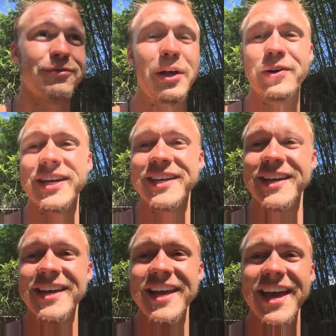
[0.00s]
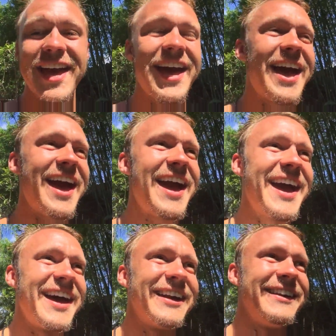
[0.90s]
floaty
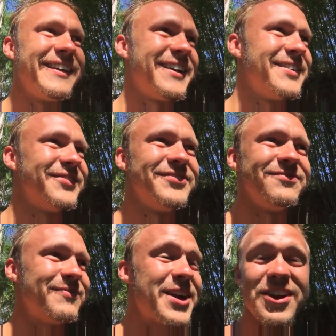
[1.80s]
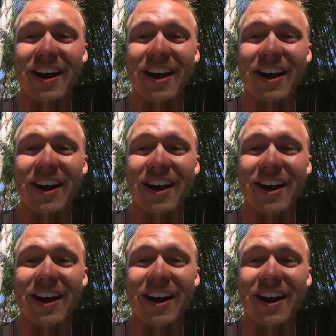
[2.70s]
and make